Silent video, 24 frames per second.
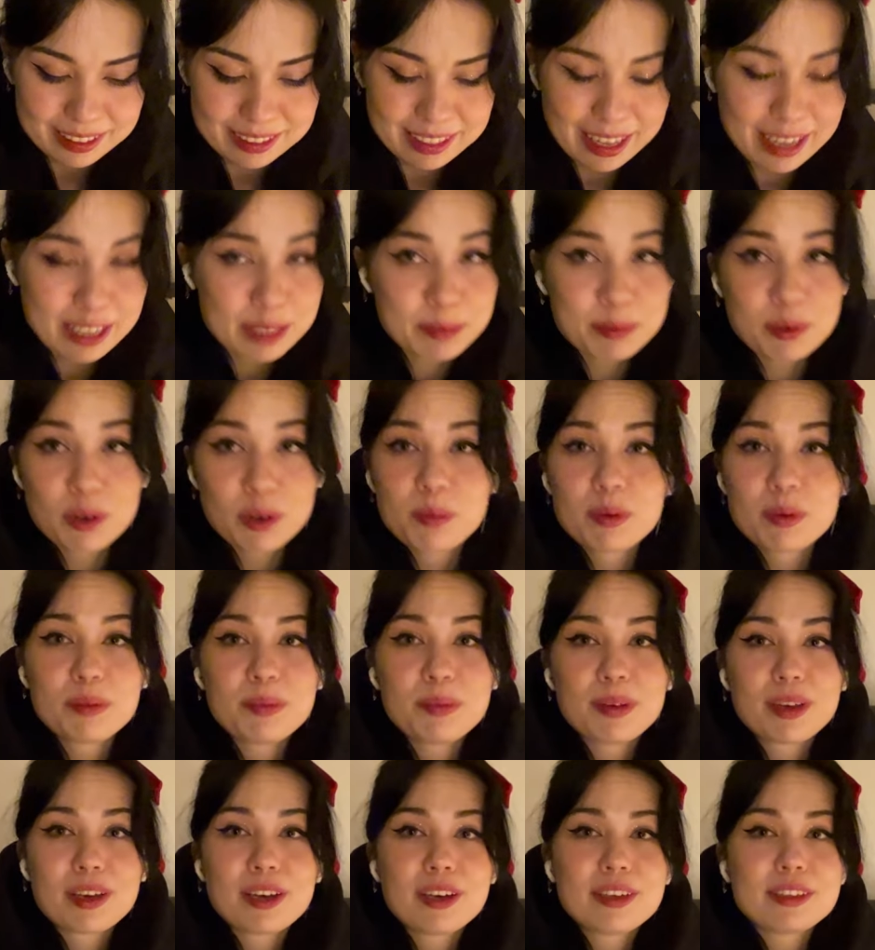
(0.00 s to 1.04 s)
that's probably
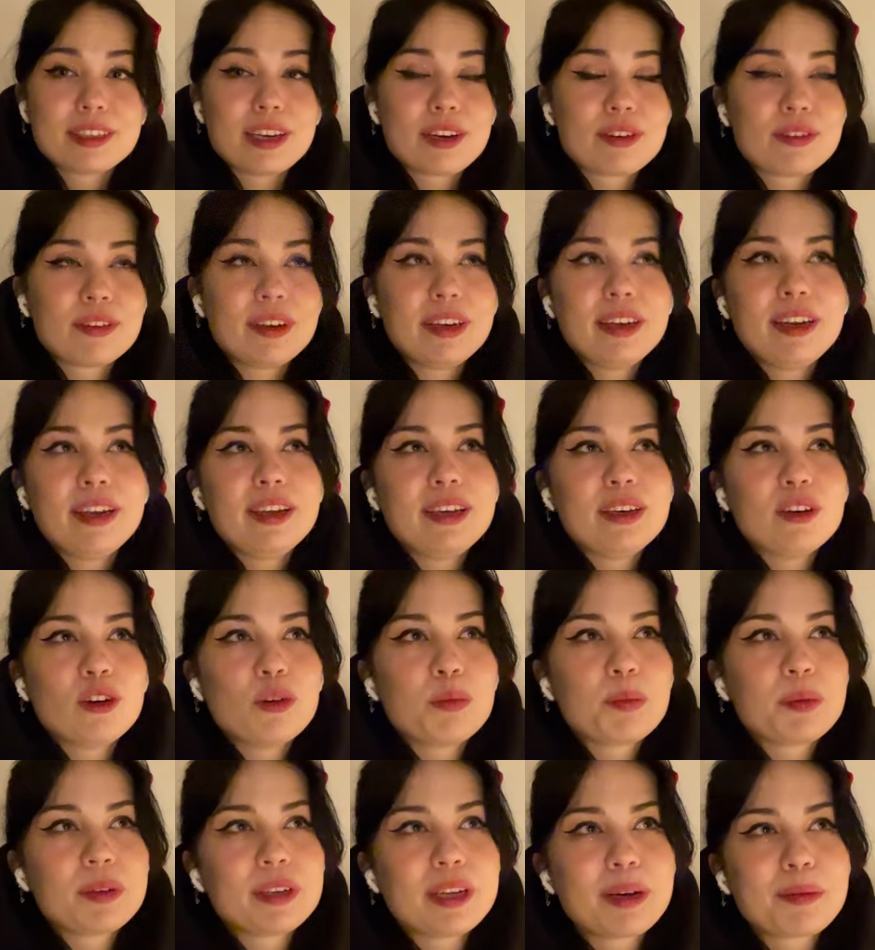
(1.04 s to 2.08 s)
because I really
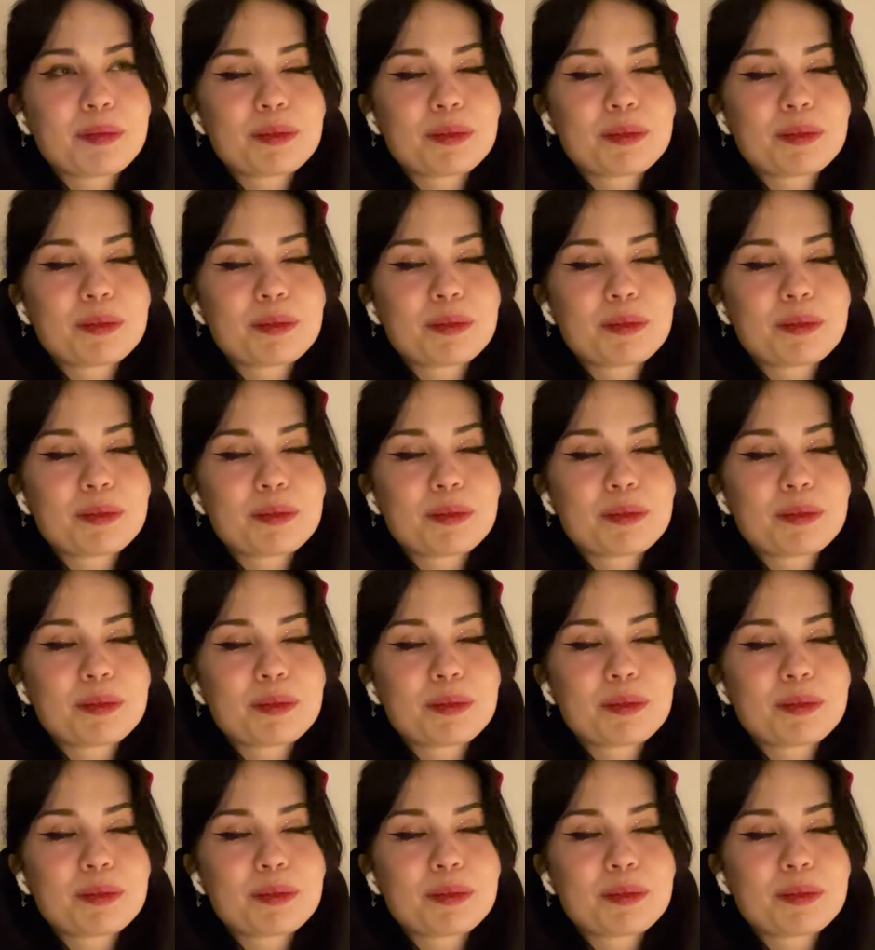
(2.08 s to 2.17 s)
opened up